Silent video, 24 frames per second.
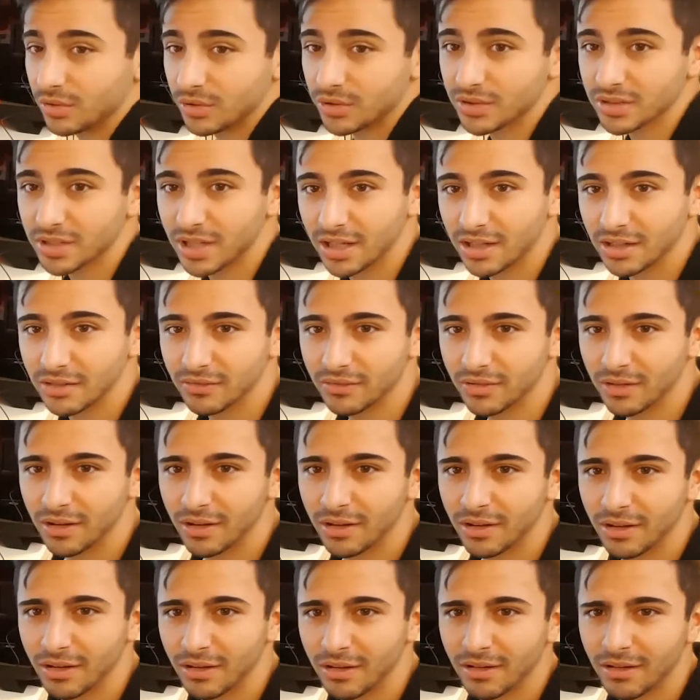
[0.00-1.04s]
just kind of
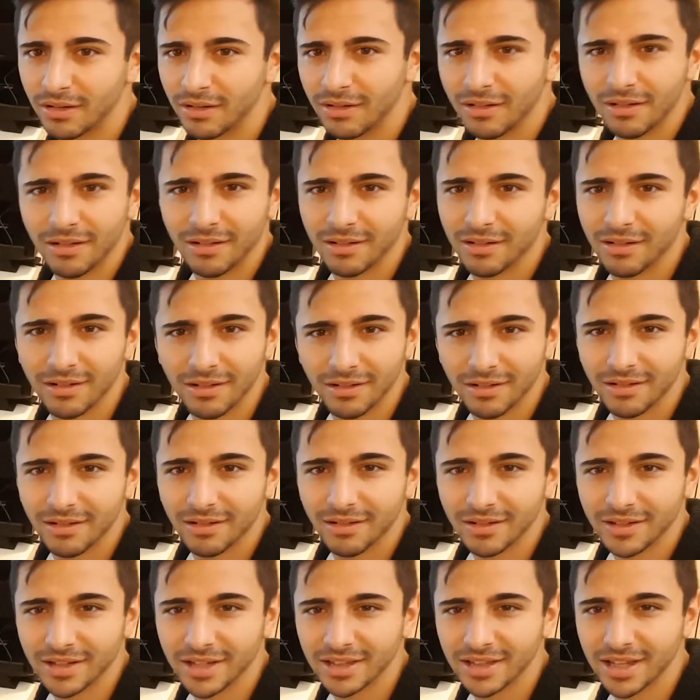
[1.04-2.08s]

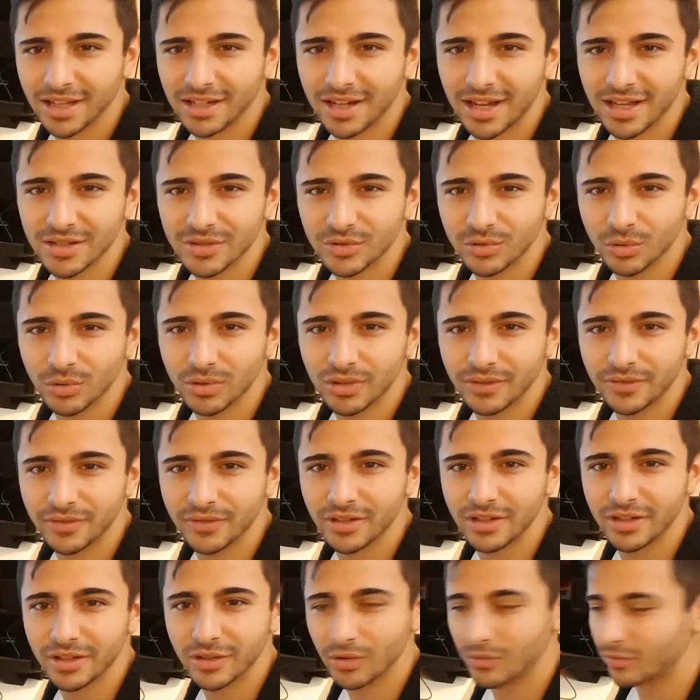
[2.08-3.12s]
get that nice rolling
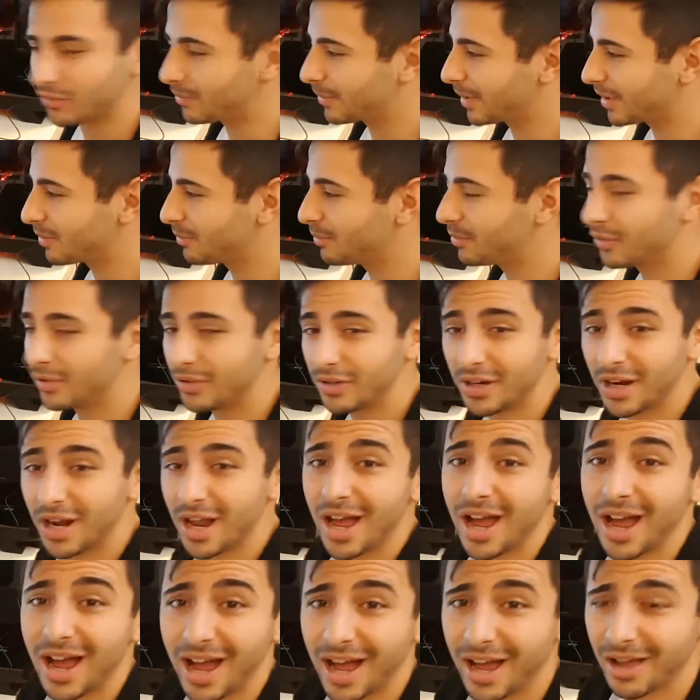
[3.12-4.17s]
feeling over my computer,
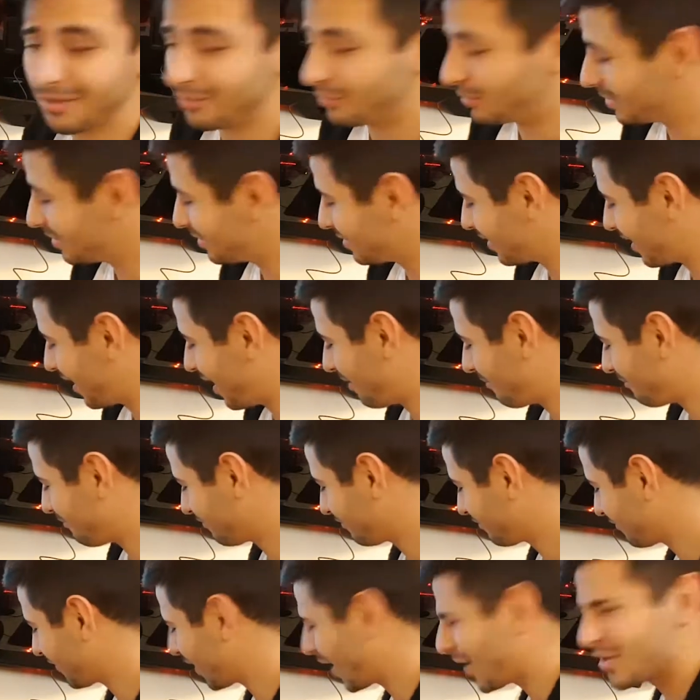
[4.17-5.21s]
I was
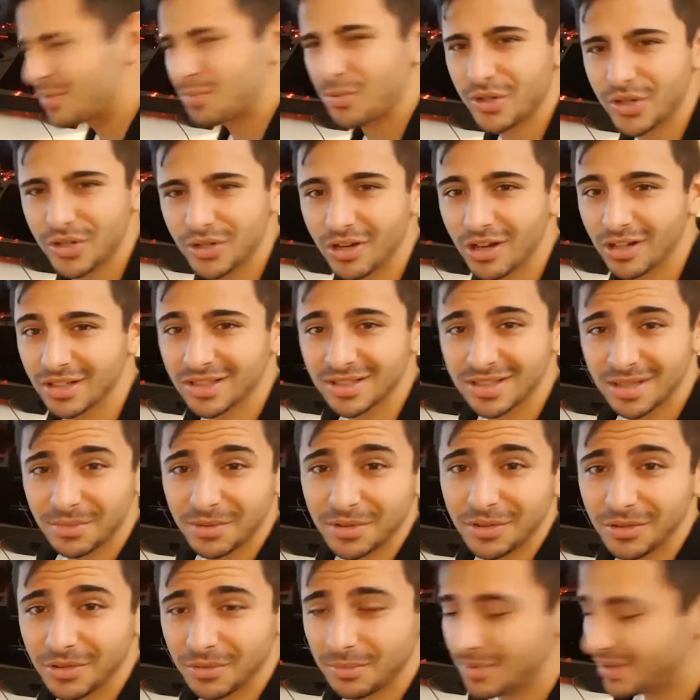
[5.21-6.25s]
pretty shocked. Something
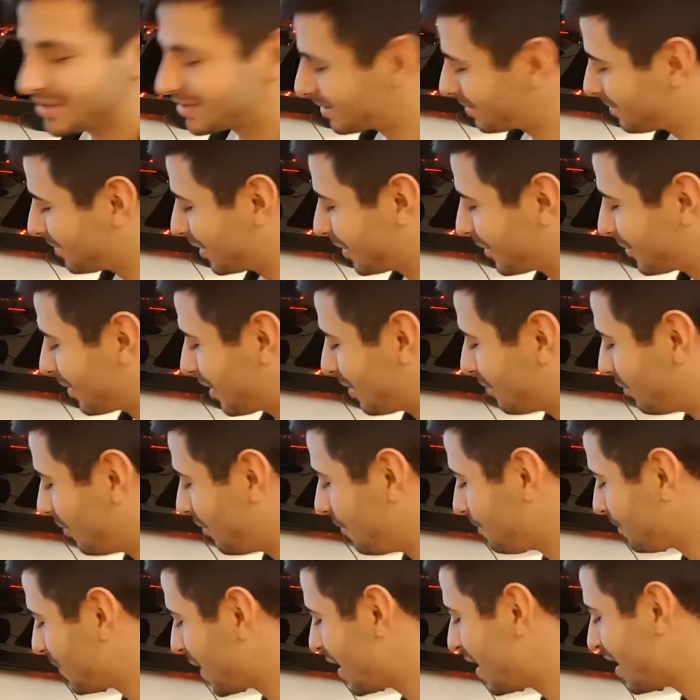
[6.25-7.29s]
new to me, something incredible.
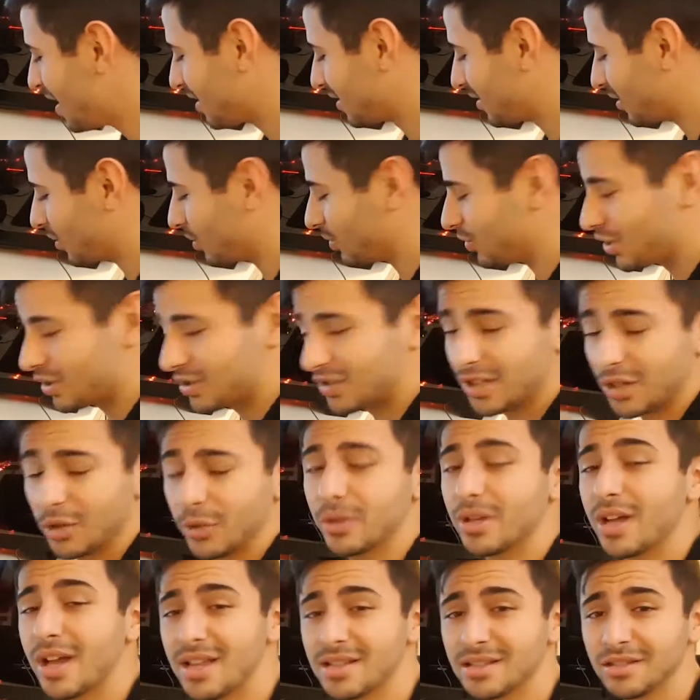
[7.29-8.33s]
So just tell you
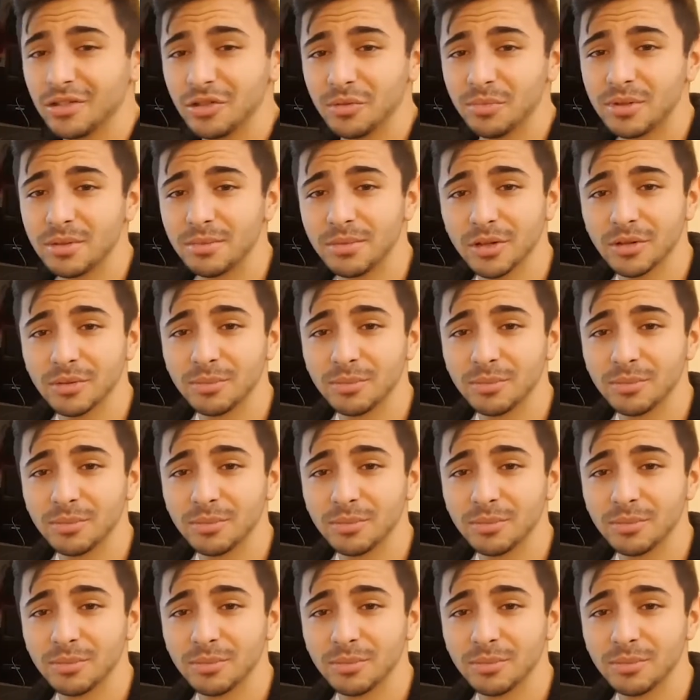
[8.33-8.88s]
guys a little bit about the